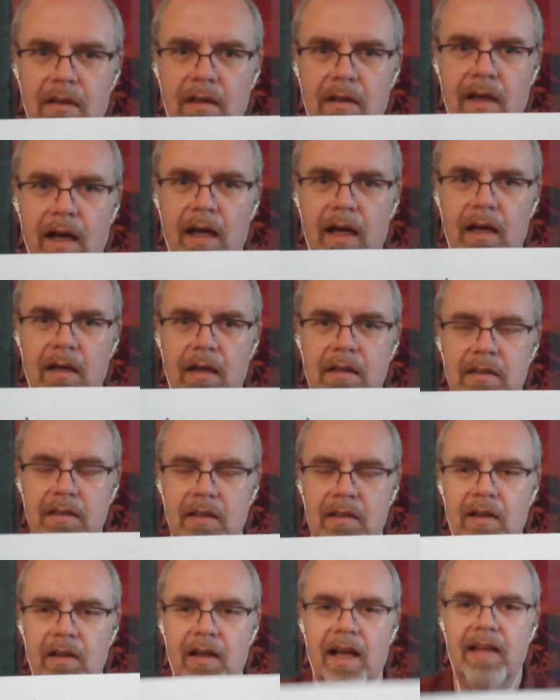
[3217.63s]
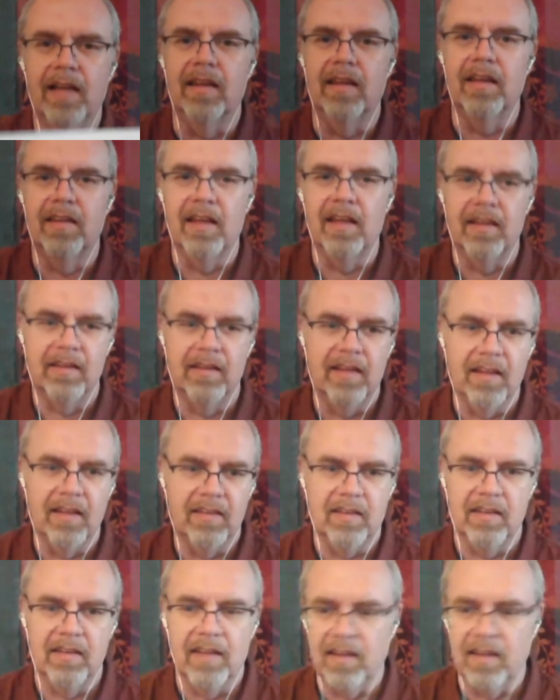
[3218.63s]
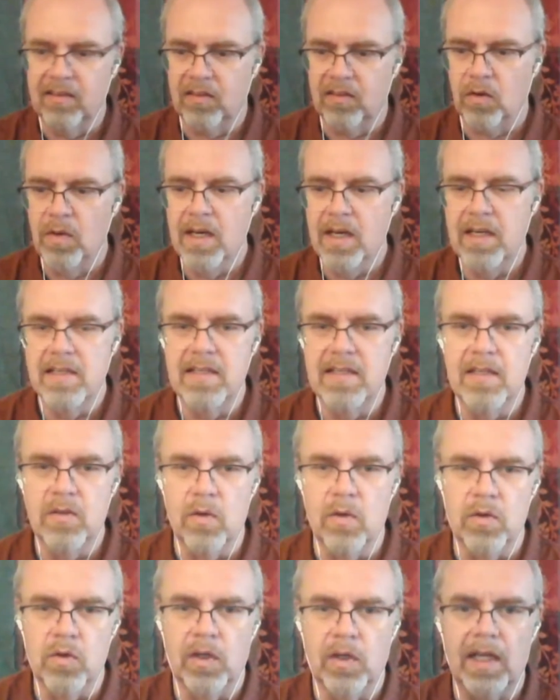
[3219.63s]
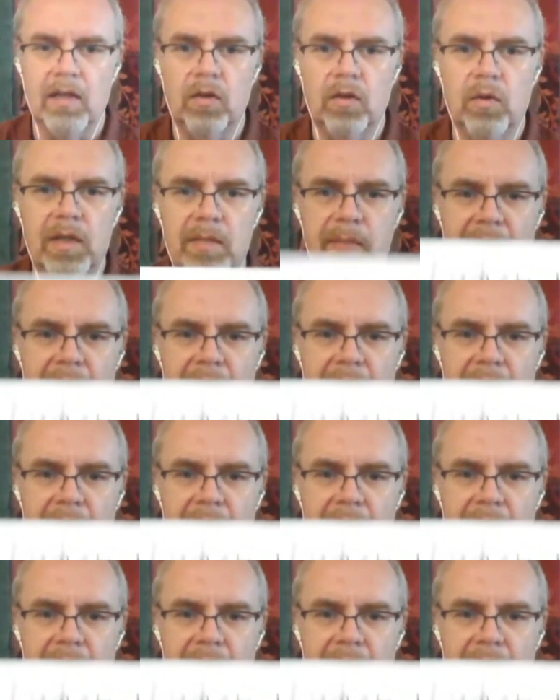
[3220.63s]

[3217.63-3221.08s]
uh, uh, and that that's that's really easy. You you can do it